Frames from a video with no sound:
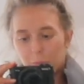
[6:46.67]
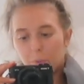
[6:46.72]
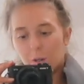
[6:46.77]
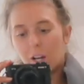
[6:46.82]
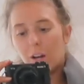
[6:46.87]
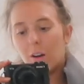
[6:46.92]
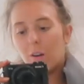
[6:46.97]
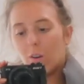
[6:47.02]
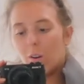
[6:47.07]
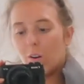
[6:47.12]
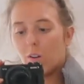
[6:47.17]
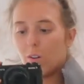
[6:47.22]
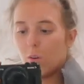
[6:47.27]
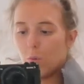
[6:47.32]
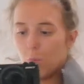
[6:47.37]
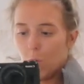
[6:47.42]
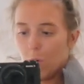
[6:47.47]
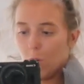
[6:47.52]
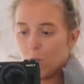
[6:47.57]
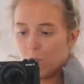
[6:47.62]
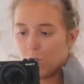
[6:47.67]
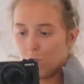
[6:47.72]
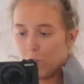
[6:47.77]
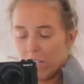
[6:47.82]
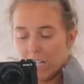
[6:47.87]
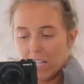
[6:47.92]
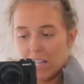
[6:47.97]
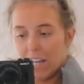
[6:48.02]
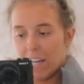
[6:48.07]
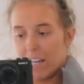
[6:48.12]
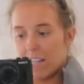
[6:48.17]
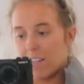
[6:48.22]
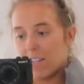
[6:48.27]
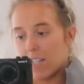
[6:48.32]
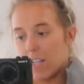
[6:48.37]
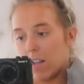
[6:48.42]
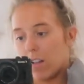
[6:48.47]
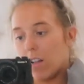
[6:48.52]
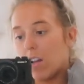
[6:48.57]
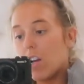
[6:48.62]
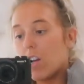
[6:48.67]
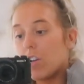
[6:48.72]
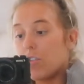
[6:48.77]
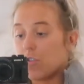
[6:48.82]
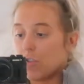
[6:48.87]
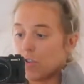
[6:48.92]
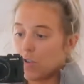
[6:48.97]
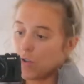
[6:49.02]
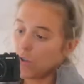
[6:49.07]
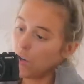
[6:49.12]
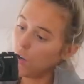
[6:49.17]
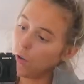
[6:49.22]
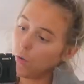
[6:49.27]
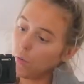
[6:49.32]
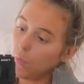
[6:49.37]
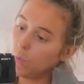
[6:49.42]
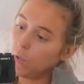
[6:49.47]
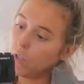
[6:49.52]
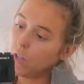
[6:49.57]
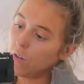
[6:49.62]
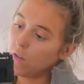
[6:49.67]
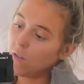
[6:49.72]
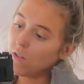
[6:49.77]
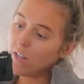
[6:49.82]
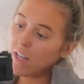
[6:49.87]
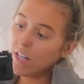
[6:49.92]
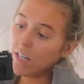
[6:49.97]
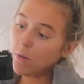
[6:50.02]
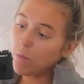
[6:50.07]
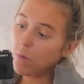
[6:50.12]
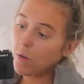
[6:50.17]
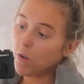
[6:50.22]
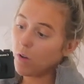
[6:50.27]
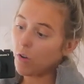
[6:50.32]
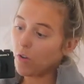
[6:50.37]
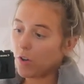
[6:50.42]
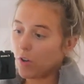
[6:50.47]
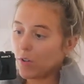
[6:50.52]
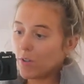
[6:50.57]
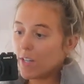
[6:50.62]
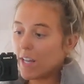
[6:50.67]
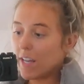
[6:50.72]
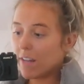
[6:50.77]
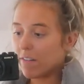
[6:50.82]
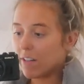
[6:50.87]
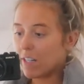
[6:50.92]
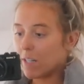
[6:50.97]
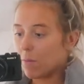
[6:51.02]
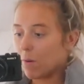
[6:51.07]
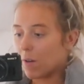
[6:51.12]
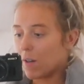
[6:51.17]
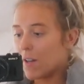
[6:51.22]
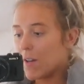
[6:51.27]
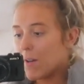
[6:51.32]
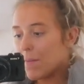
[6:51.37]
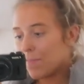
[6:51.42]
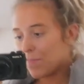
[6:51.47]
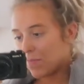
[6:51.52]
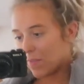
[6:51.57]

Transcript: We're going on walks really late still, just so we don't see anyone or go near anyone.